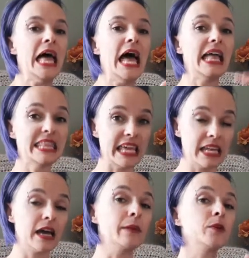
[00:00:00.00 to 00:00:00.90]
And then
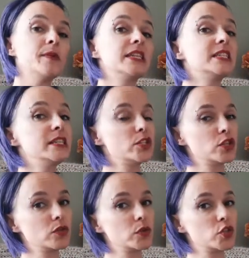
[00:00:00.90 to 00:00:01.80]
I'm going to make a Tunisian
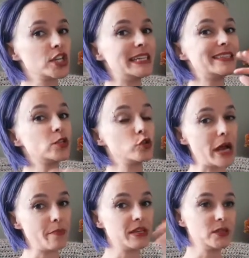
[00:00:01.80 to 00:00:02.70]
crochet
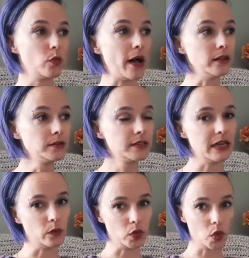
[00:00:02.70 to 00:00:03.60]
strap as well that
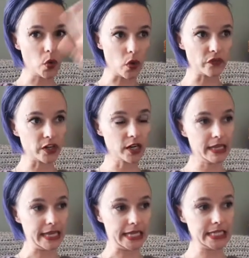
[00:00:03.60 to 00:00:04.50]
will go over,
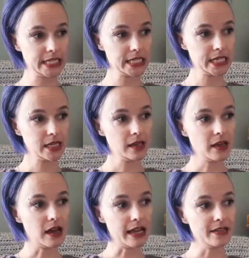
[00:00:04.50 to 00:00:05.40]
and
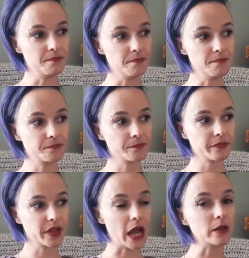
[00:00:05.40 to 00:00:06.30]

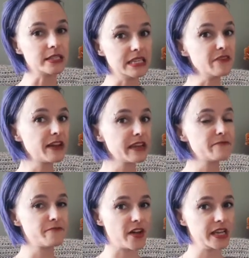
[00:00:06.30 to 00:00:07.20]
I'll see if I can
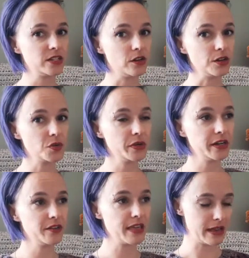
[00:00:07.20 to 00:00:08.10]
find
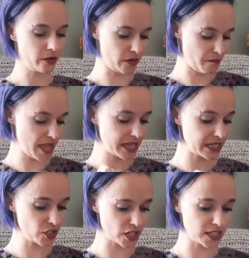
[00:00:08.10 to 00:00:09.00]
hardware that could make it
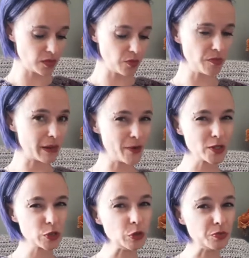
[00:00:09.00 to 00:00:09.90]
adjustable, but I'm not
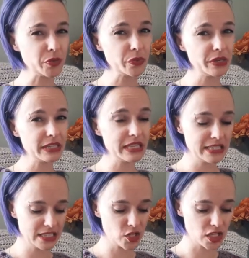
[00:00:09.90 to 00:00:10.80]
super worried that
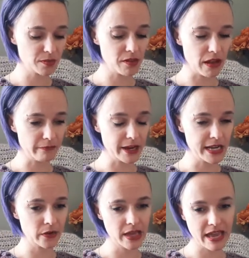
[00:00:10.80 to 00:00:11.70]
it's adjustable. Right
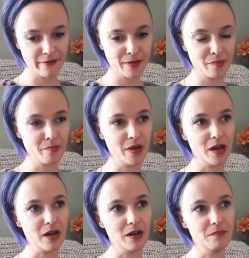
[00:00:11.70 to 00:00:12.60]
now I have
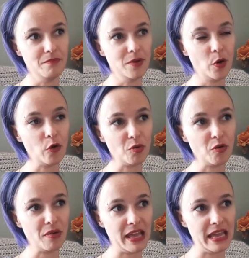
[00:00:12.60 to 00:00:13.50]
a hobo
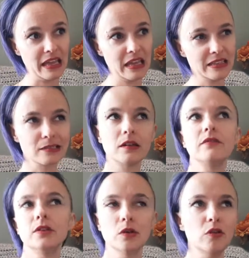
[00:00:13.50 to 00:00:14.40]
bag. It's not
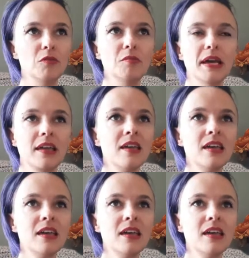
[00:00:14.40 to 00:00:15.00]
even a hobo bag.